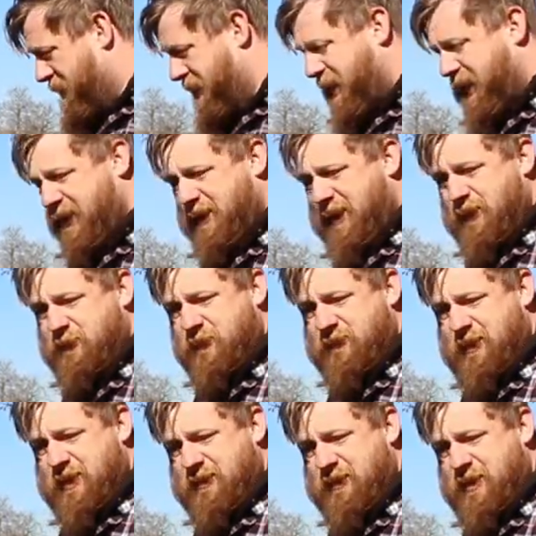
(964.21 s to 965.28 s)
And as we're
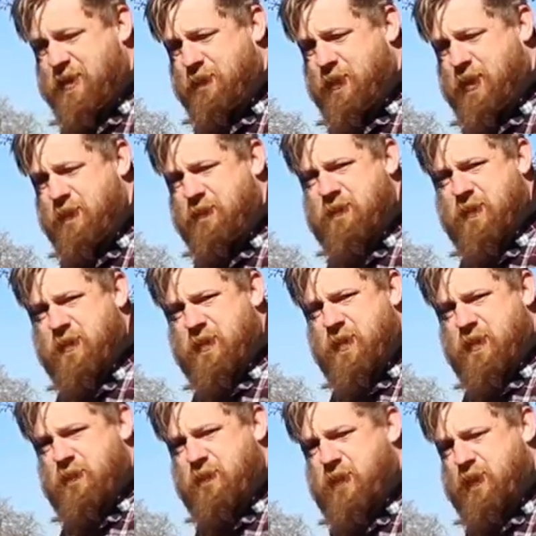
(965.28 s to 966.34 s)
standing there, my
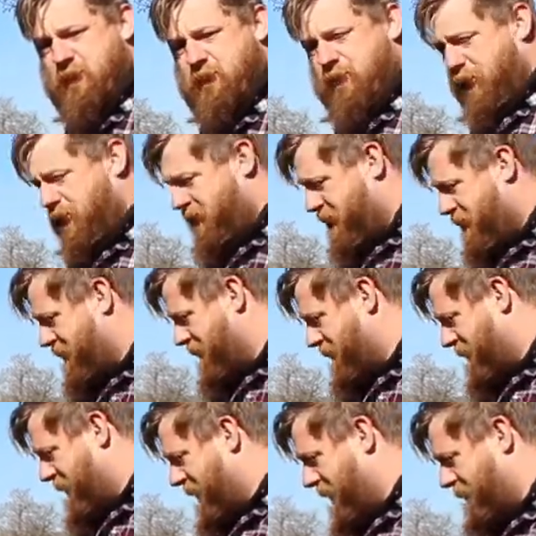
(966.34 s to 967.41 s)
middle rod
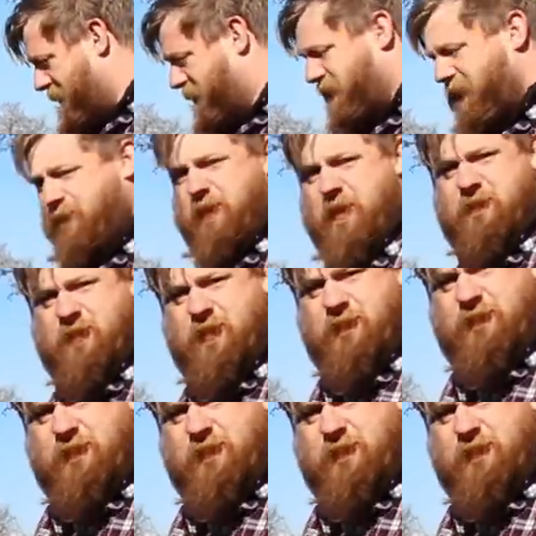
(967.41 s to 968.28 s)
absolutely ripped off.